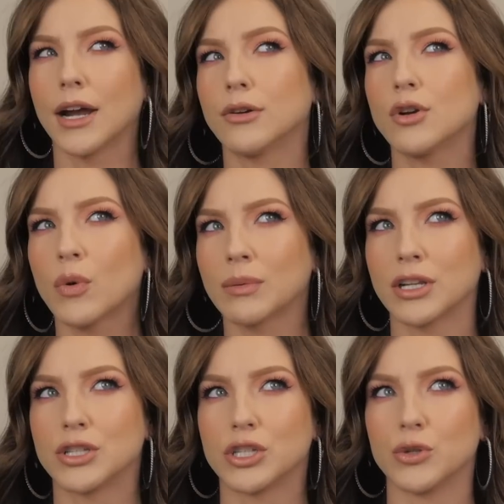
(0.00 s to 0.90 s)
I don't know what I'm
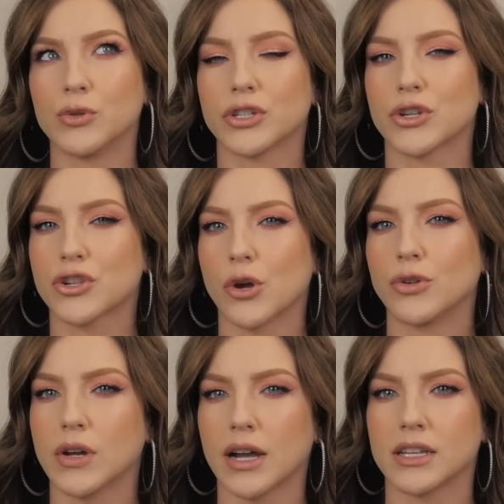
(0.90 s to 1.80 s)
gonna do to show
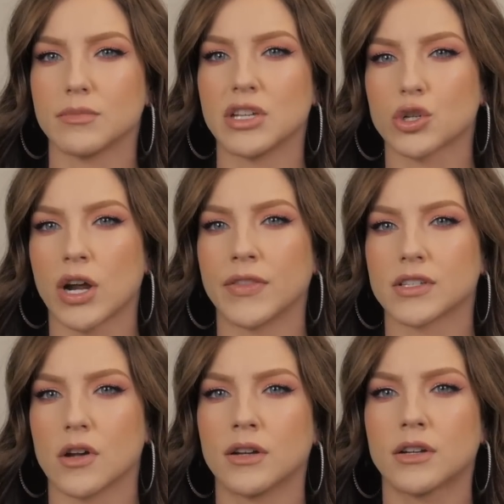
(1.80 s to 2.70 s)
you guys me trying
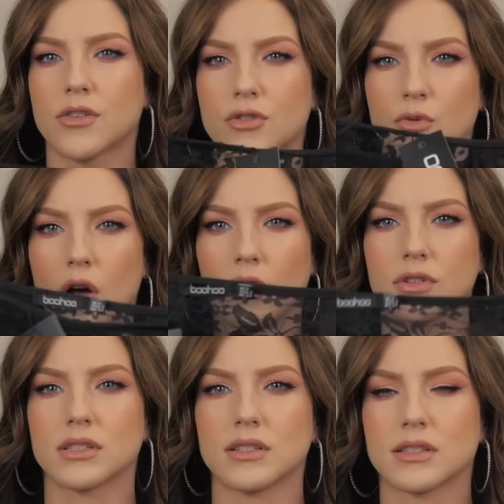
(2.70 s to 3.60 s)
this on because you will
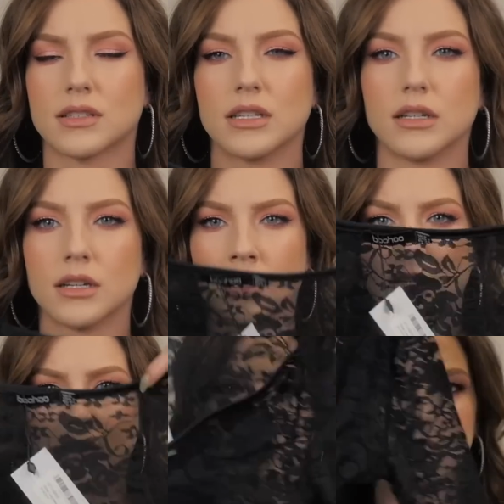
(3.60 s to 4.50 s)
obviously see
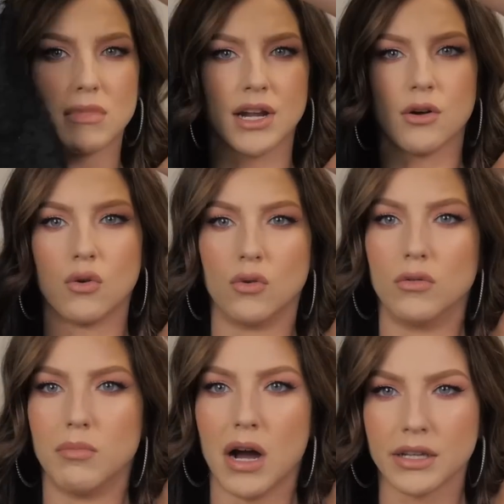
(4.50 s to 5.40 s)
my
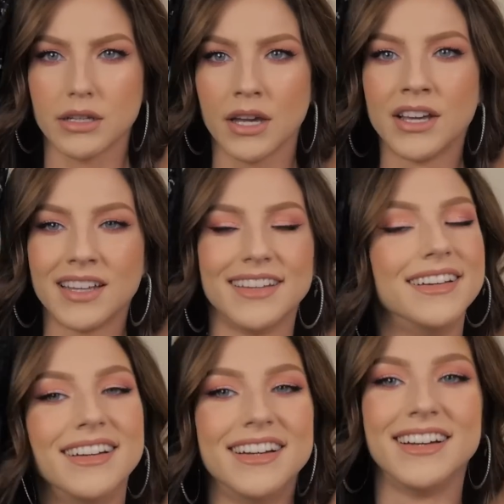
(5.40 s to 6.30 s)
whole body,
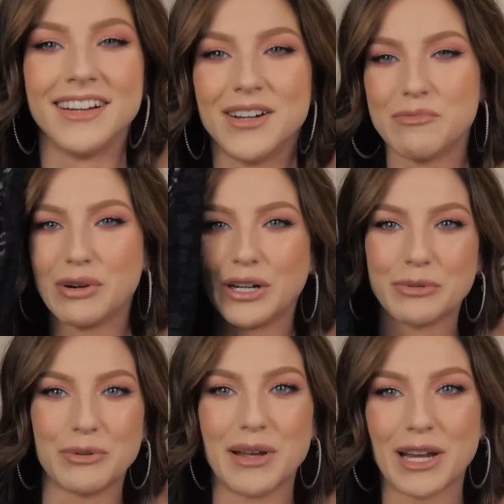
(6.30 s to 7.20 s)

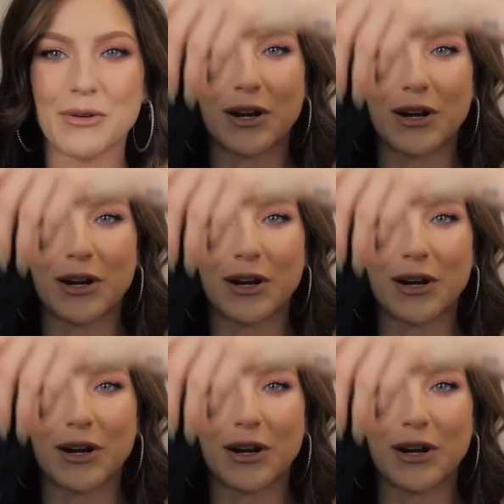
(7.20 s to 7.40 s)
but we'll make it